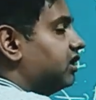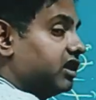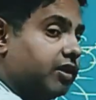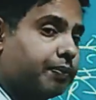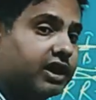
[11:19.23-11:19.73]

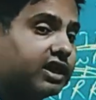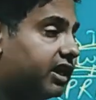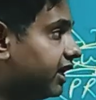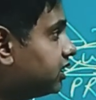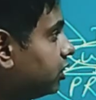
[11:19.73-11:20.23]
the
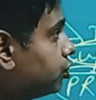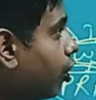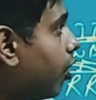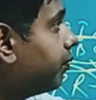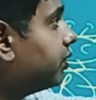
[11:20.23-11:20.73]
presentations
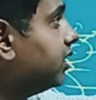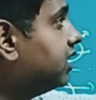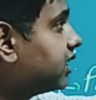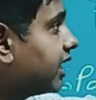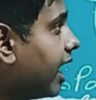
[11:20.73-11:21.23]
of
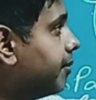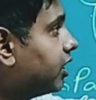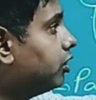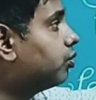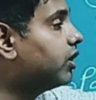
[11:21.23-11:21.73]
these
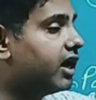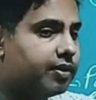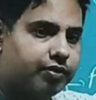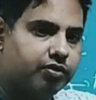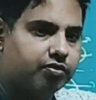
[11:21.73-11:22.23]
chemical to the
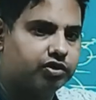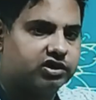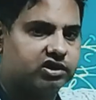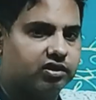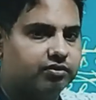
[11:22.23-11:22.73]
adaptive immune
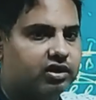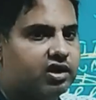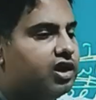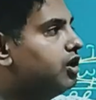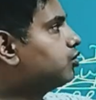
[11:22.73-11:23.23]
system.
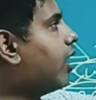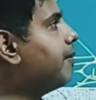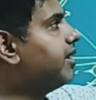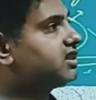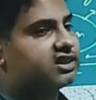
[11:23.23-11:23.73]
So
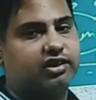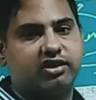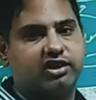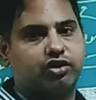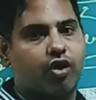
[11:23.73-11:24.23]
MHC
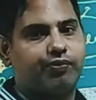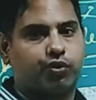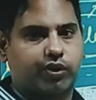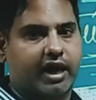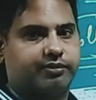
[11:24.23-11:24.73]
is of
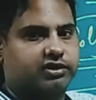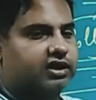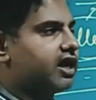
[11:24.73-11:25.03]
2 types,